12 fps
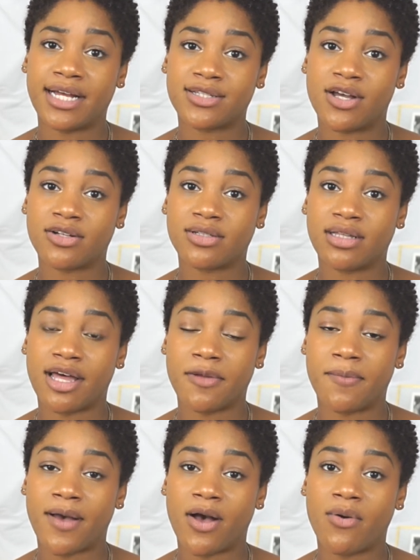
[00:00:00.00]
I talked a lot
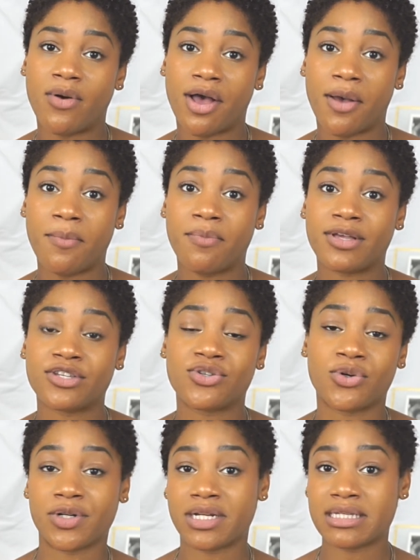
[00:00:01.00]
about my
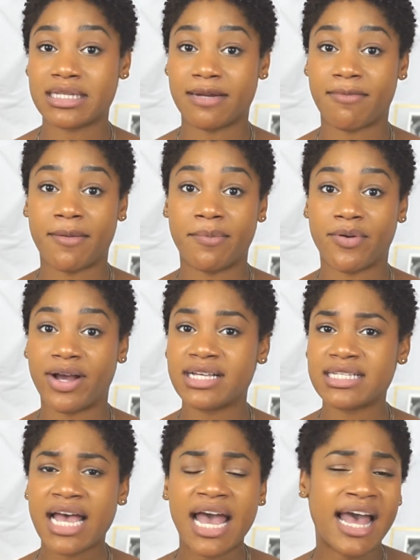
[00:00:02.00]
soreness in my breast.